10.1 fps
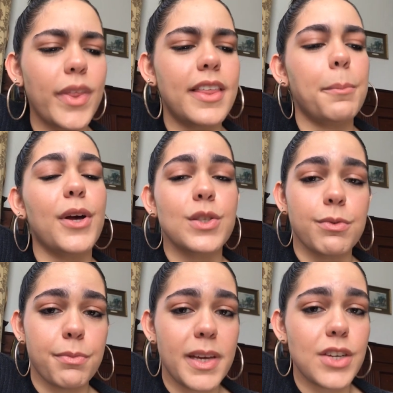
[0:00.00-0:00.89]
with the personal
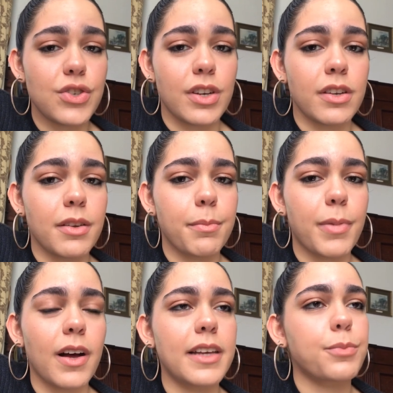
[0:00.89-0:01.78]
information
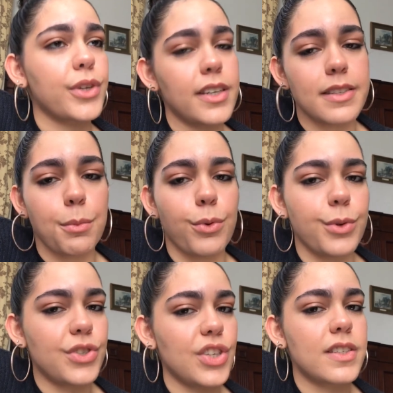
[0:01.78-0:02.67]
part, it's pretty simple.
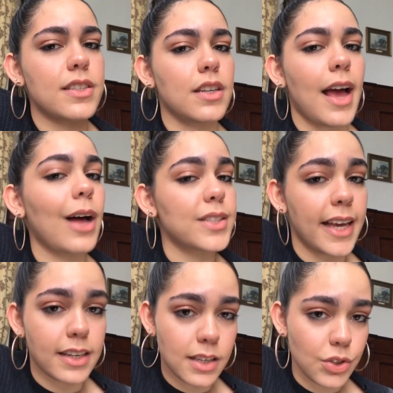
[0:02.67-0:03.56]
It's just how to
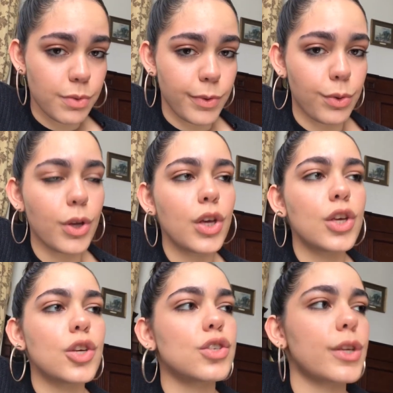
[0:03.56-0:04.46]
get in touch with you.
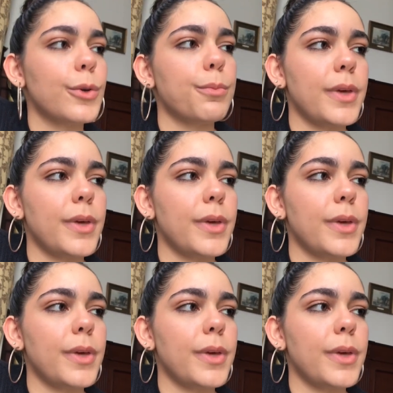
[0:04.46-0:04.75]
So it will